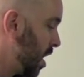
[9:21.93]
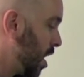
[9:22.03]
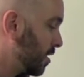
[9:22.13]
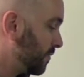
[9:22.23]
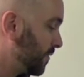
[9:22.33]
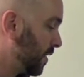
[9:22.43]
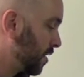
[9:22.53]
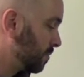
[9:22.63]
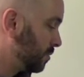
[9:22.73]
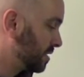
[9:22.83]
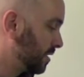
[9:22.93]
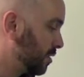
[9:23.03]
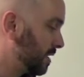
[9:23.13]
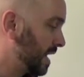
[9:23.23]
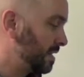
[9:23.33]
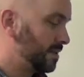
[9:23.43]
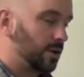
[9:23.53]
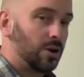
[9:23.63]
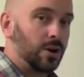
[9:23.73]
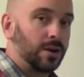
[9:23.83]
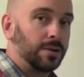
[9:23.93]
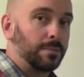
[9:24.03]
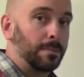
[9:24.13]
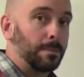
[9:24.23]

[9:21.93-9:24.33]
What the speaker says: Our farm was located on